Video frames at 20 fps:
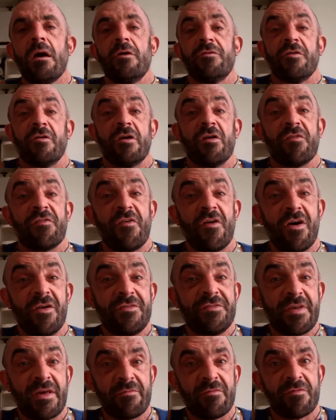Sorry, your 3rd,
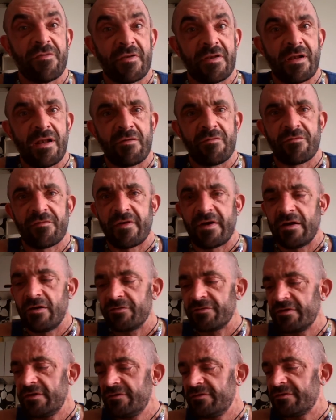7th, and 11th
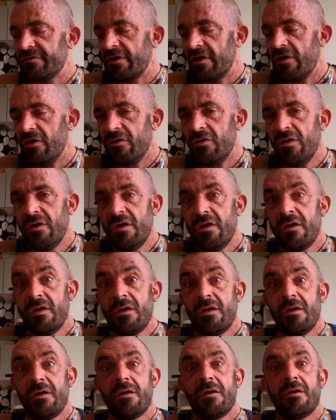houses. So,
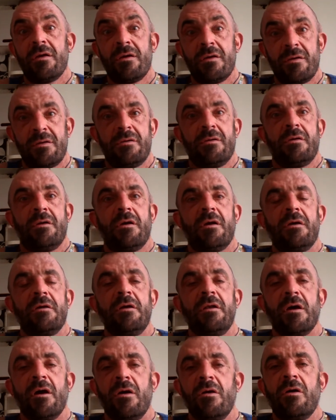
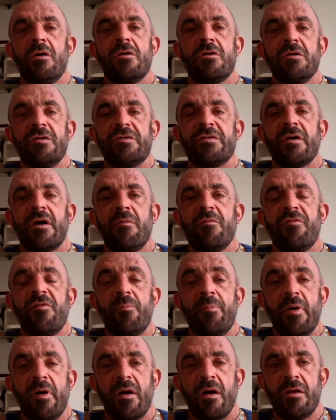you know, a good time for
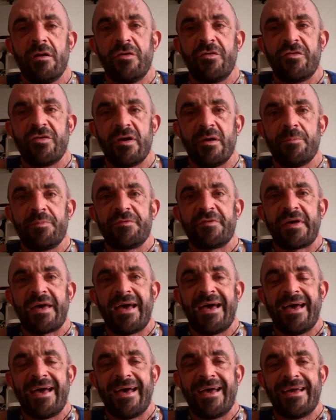partnerships
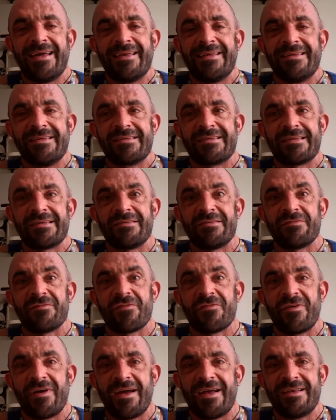and
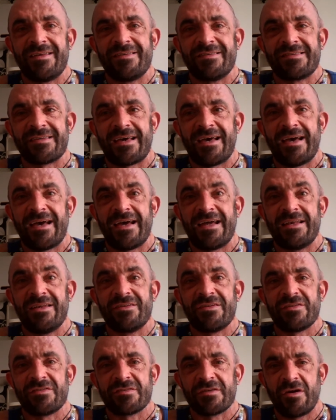friends and
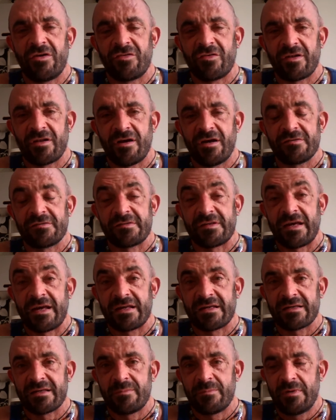socializing
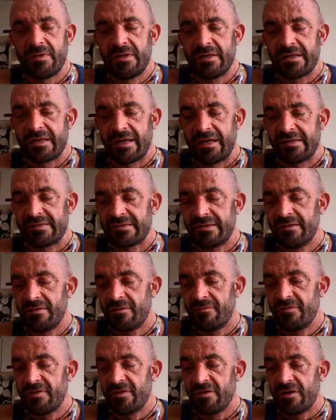and communicating
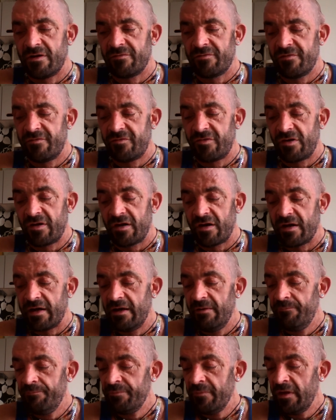on the 9th of
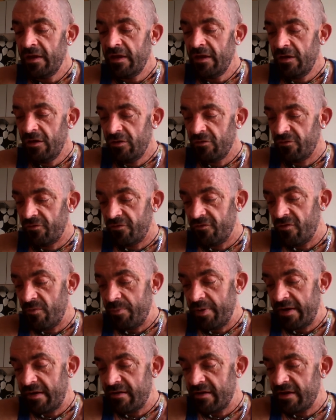July. For the
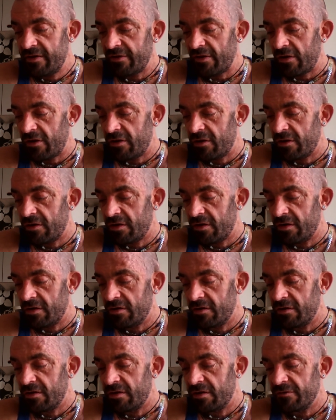period
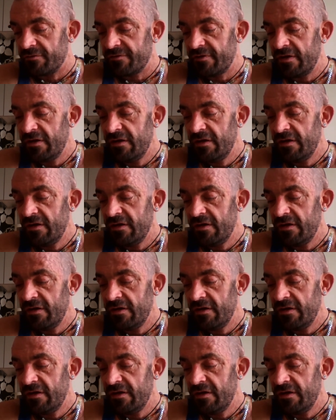of